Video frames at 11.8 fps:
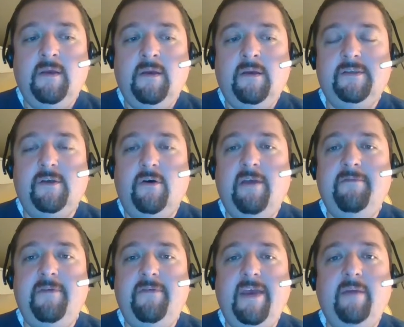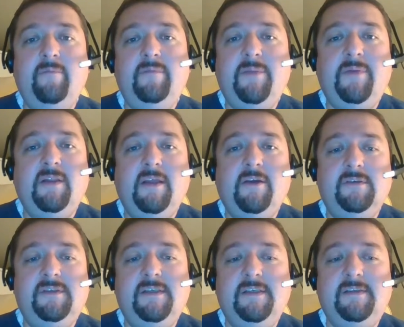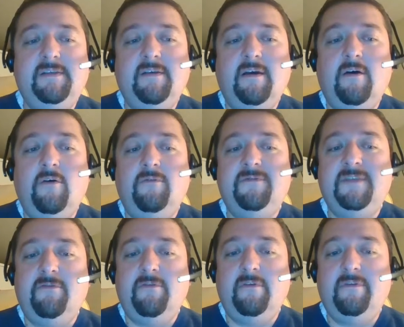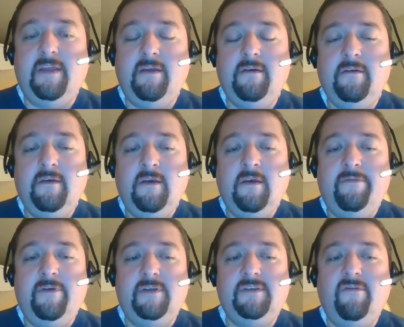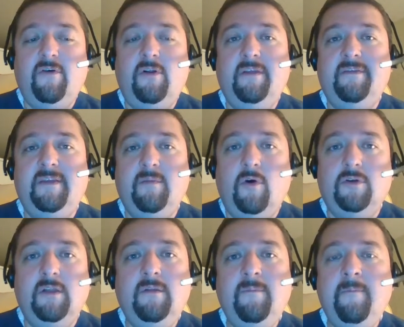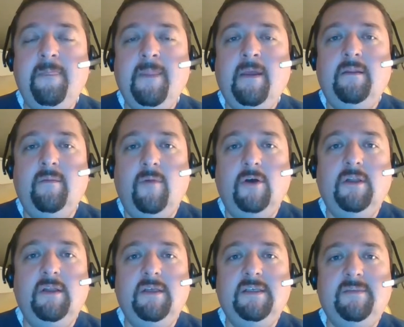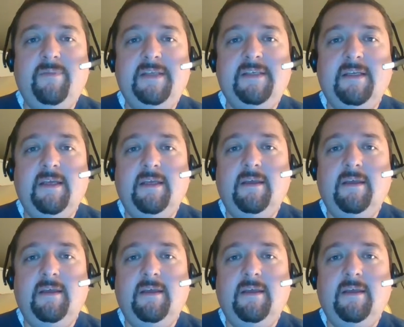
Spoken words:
So MVVM typically consists of several things. First of all is the model. The model is basically a